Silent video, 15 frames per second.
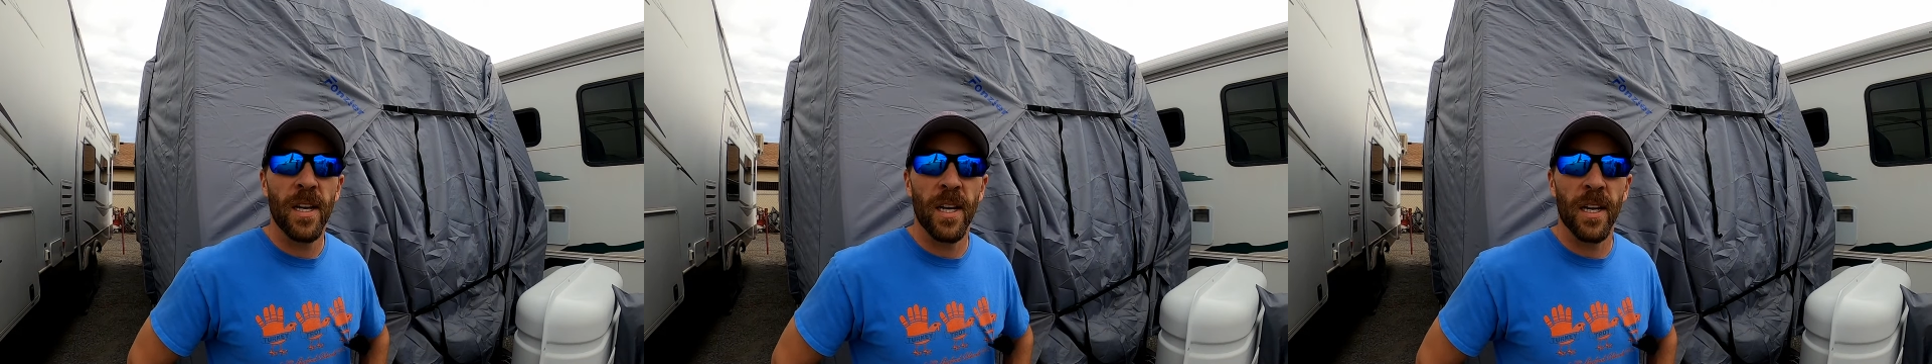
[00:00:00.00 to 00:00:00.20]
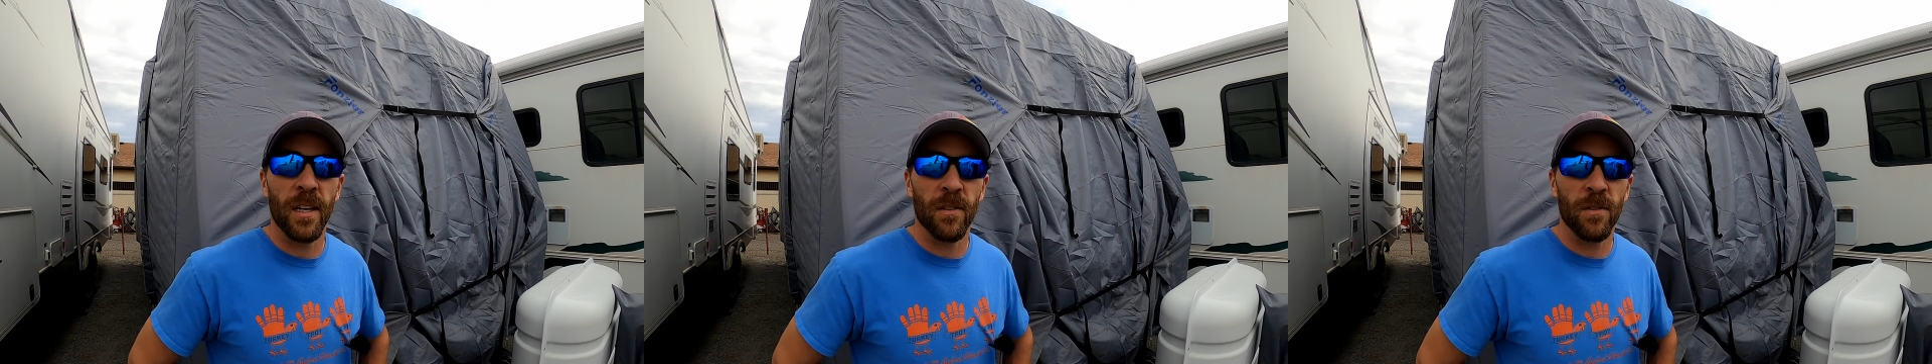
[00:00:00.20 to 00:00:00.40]

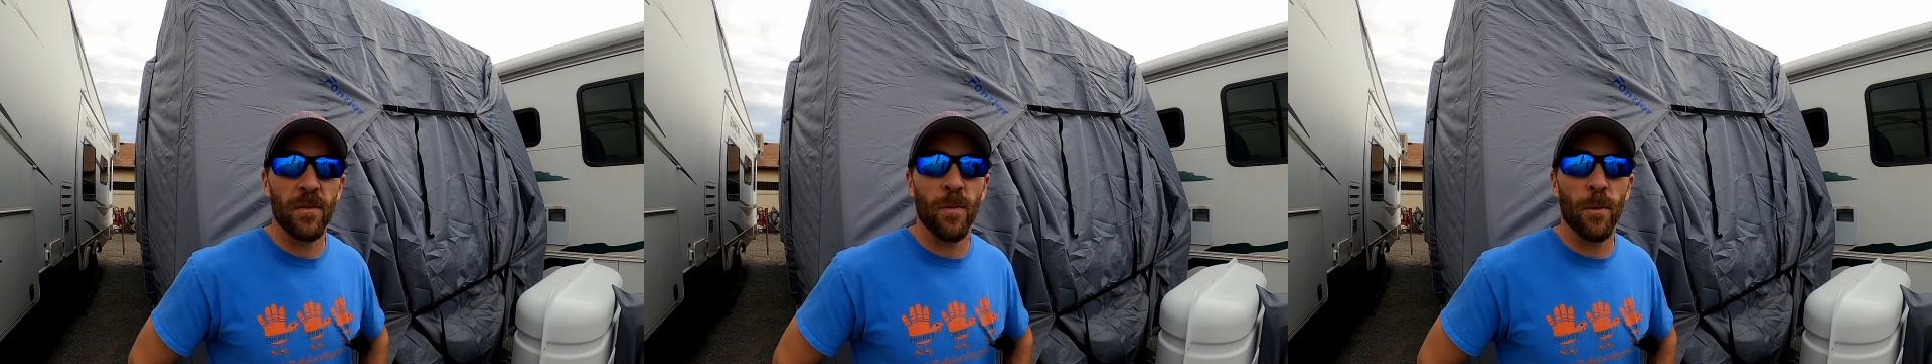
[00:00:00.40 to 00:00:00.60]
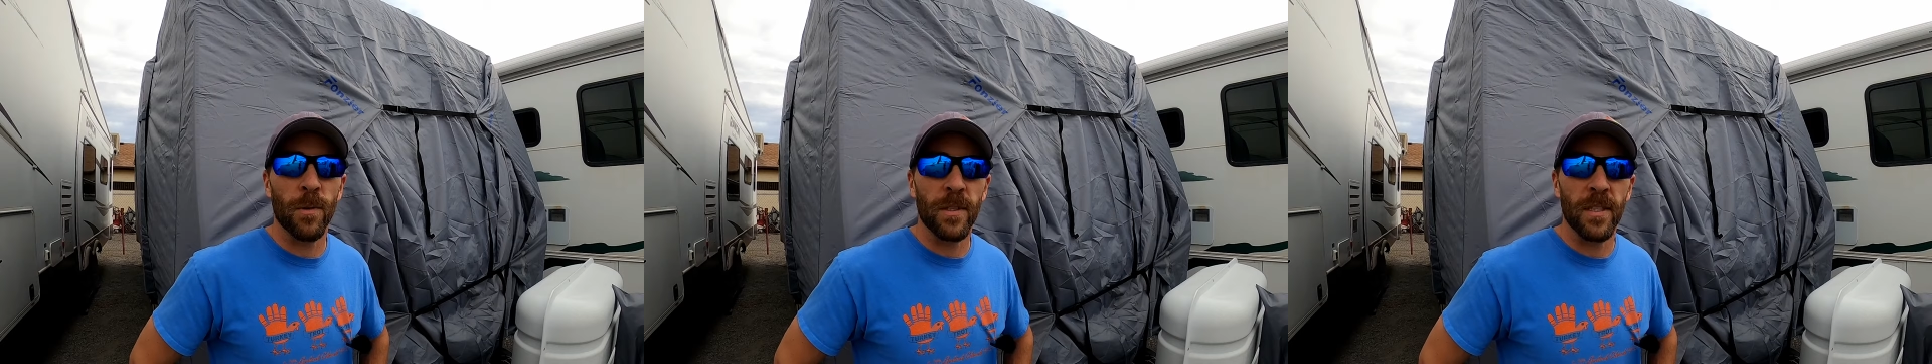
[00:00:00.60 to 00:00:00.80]
and I
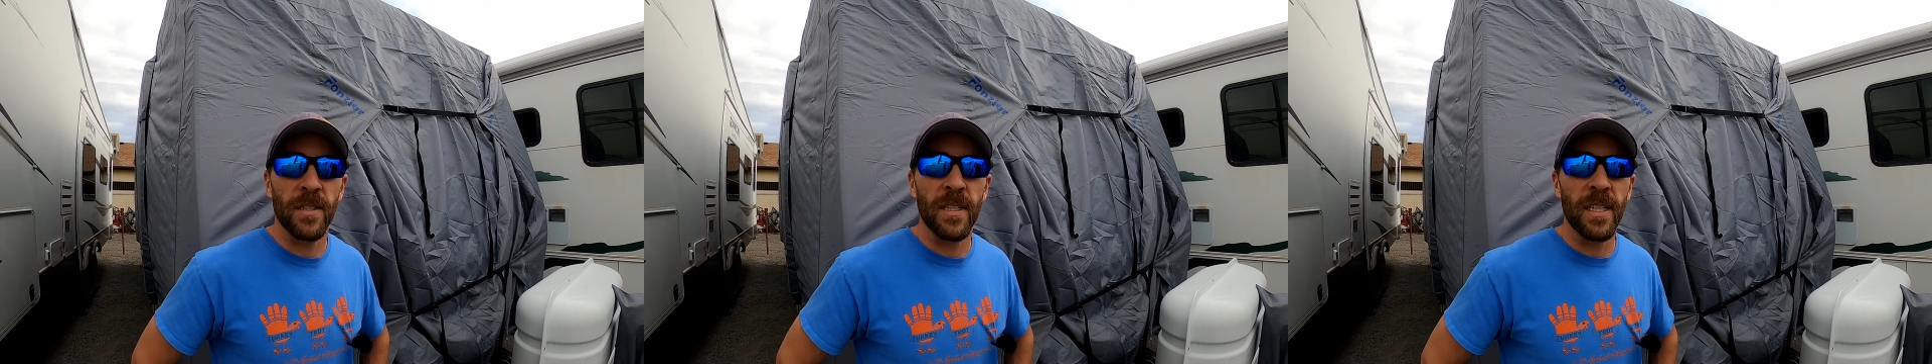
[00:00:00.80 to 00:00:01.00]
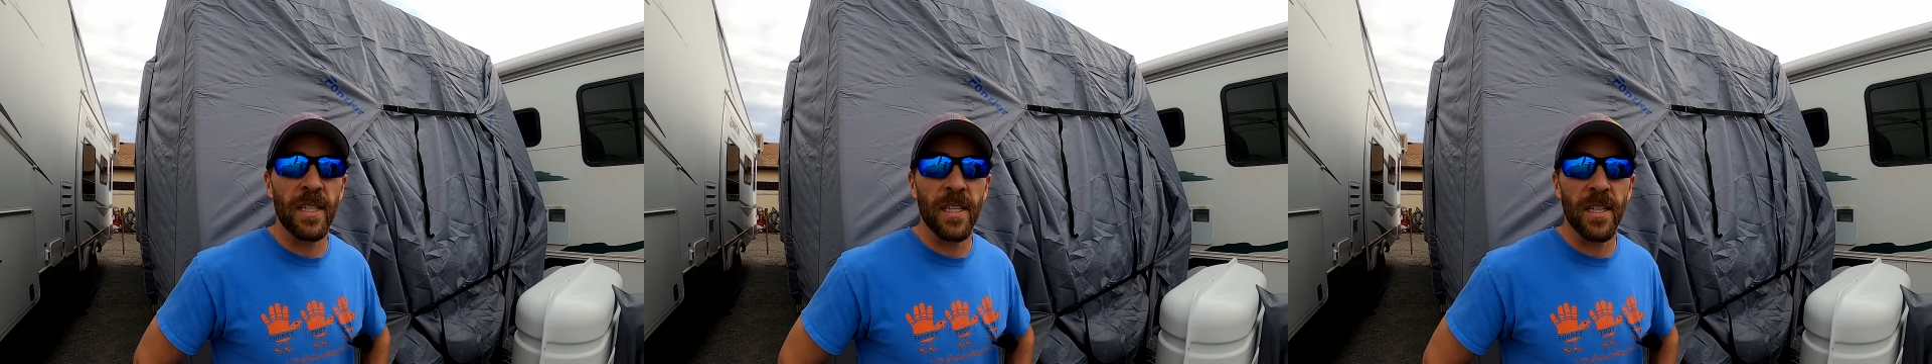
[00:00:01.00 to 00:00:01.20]
look forward to
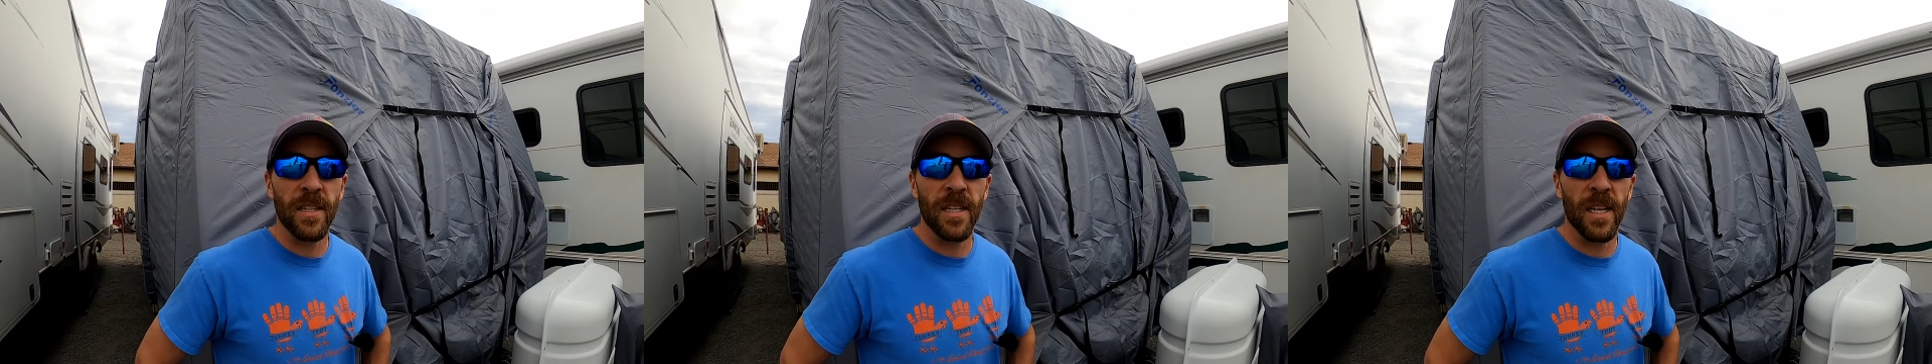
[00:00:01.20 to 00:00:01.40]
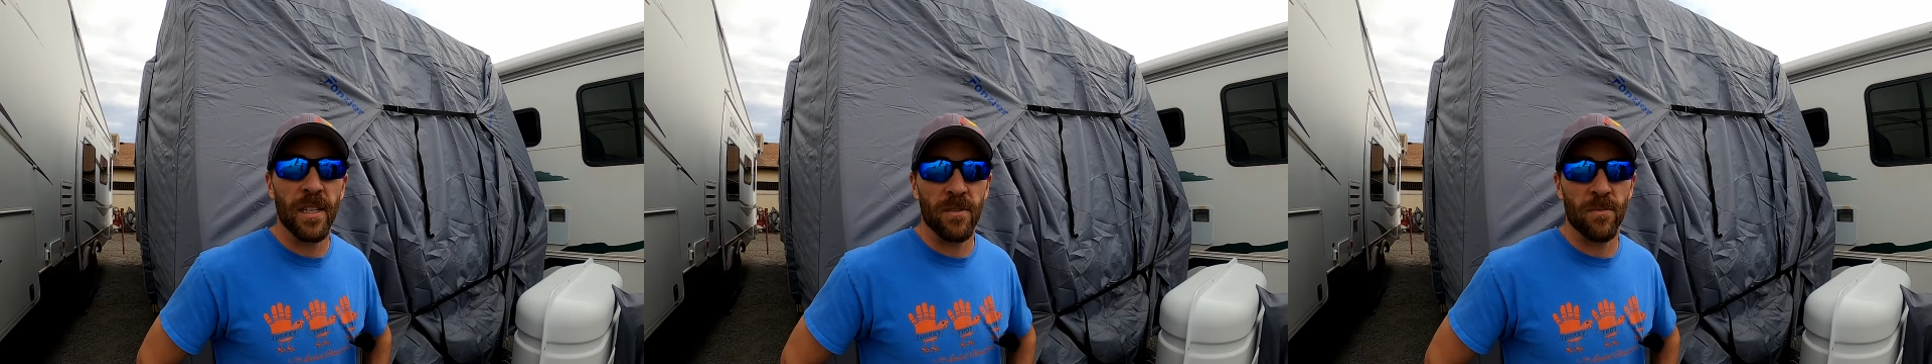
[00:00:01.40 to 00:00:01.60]
seeing it
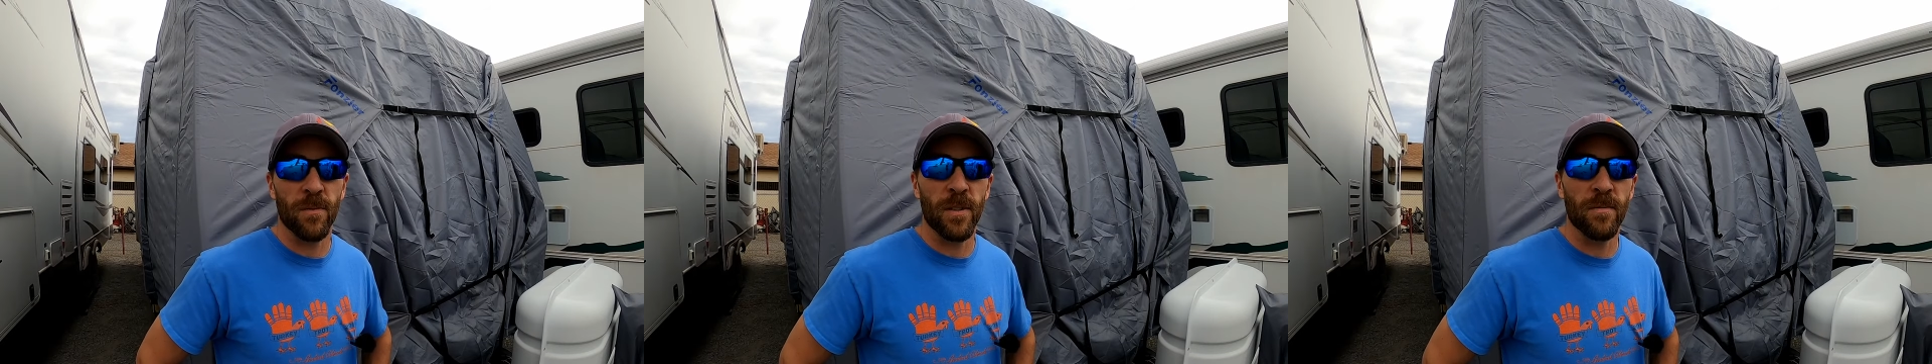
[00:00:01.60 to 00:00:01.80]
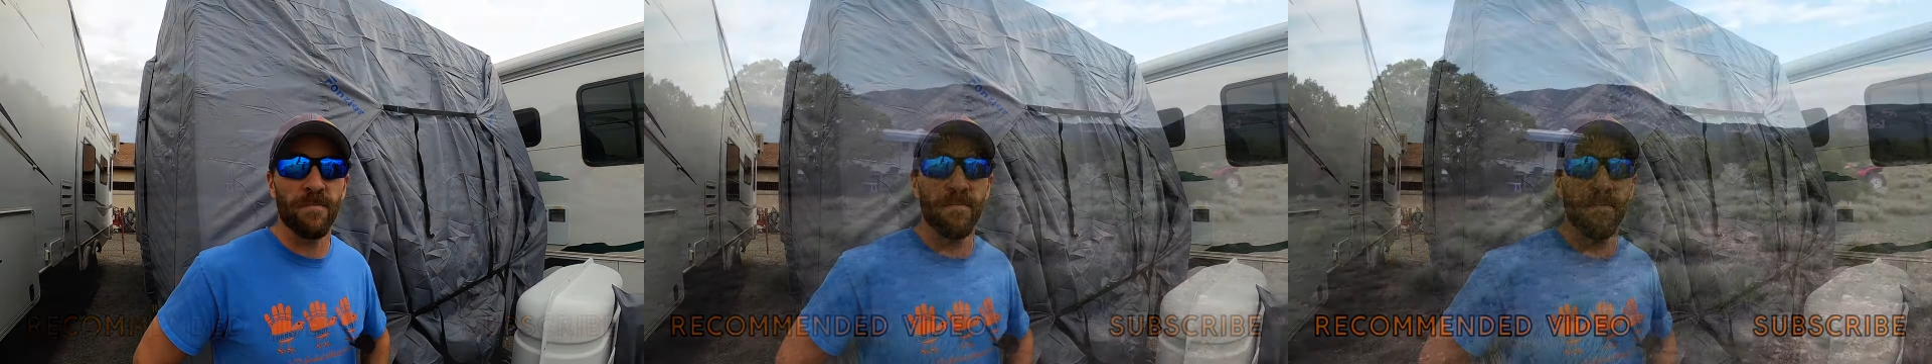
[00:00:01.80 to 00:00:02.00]
in the next one.